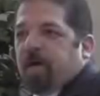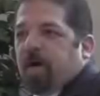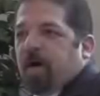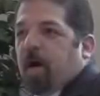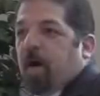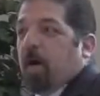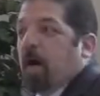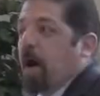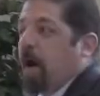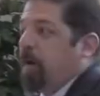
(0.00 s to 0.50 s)

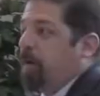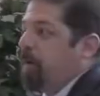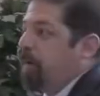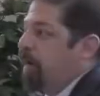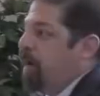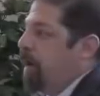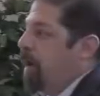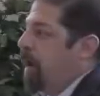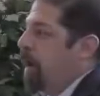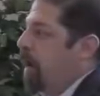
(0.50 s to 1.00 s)
All right,
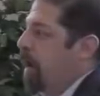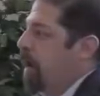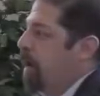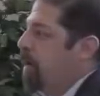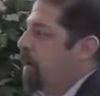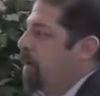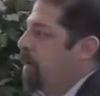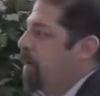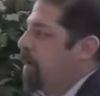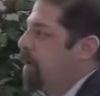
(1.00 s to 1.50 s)
I
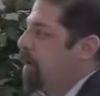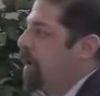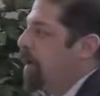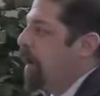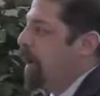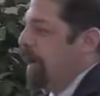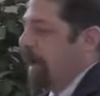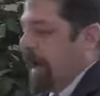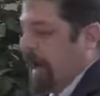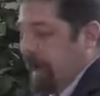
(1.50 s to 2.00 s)

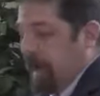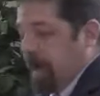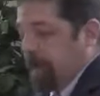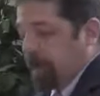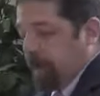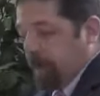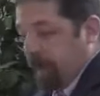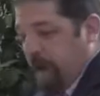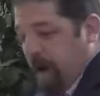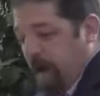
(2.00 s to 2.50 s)
have
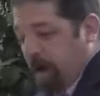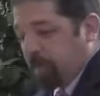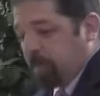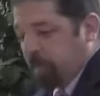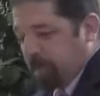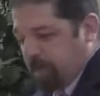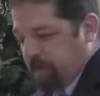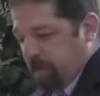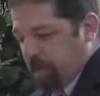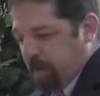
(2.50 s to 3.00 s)
a lot of
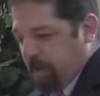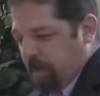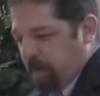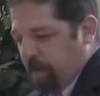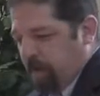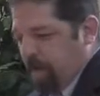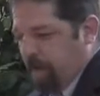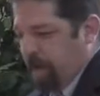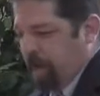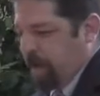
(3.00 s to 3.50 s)

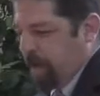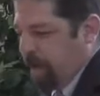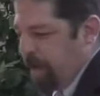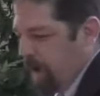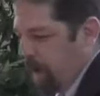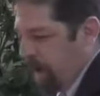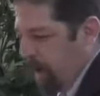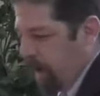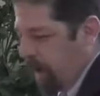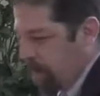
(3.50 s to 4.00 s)
material.
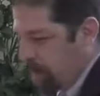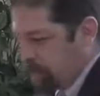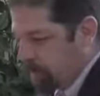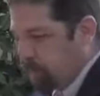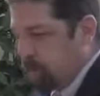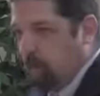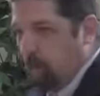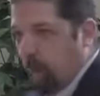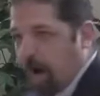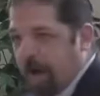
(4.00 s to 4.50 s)
I am
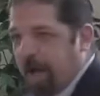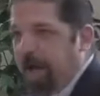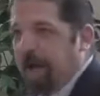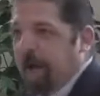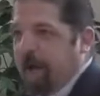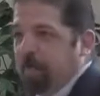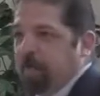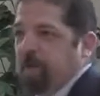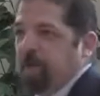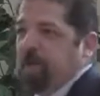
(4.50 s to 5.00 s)
quite
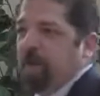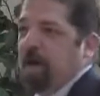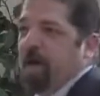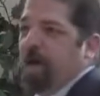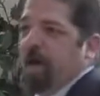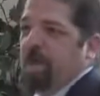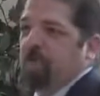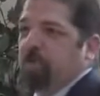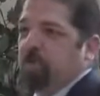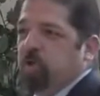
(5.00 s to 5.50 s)
happy that I
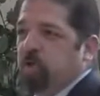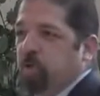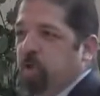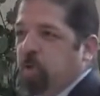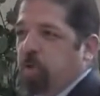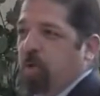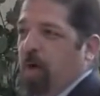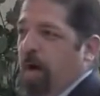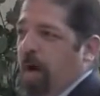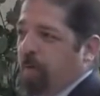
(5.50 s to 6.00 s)
have
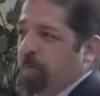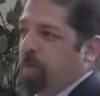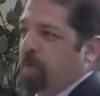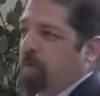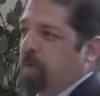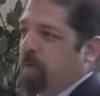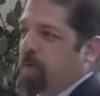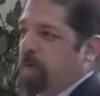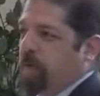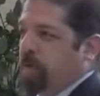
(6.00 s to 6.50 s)
two
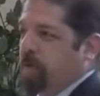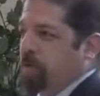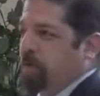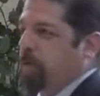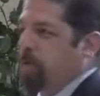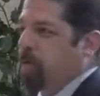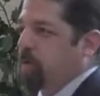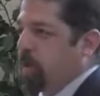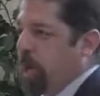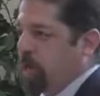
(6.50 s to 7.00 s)
opportunities to
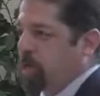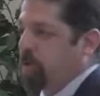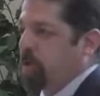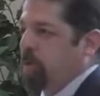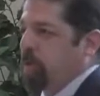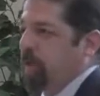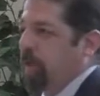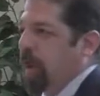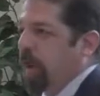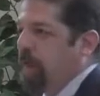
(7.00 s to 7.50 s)
address
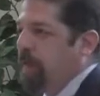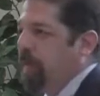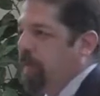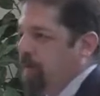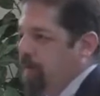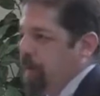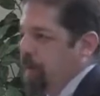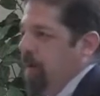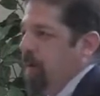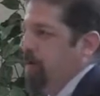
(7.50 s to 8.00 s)
you on this
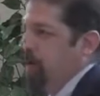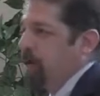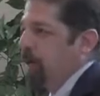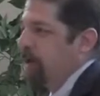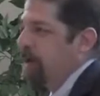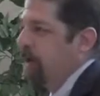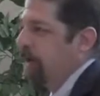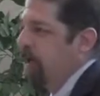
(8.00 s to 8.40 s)
topic.